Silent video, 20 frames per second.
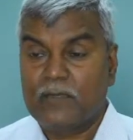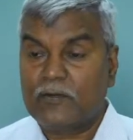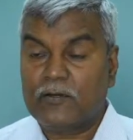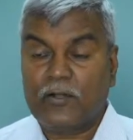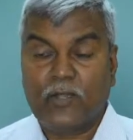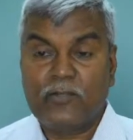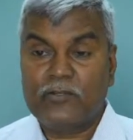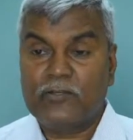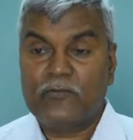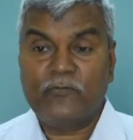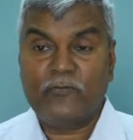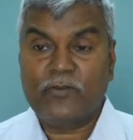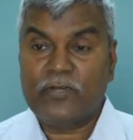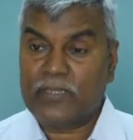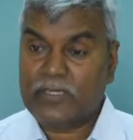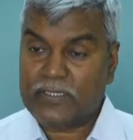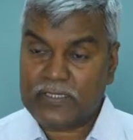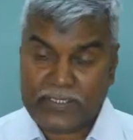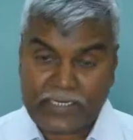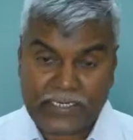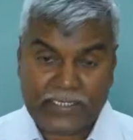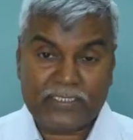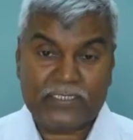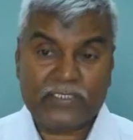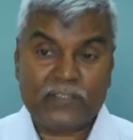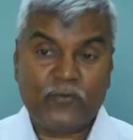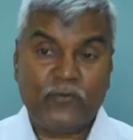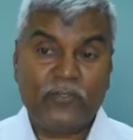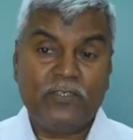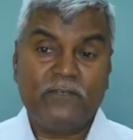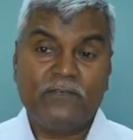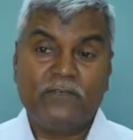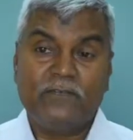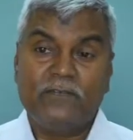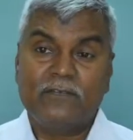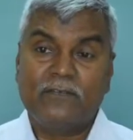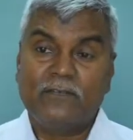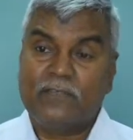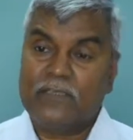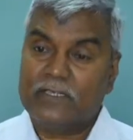Now I will give you again another story,
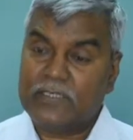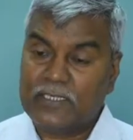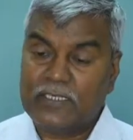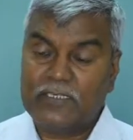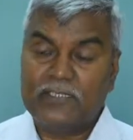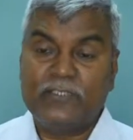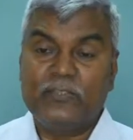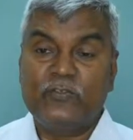again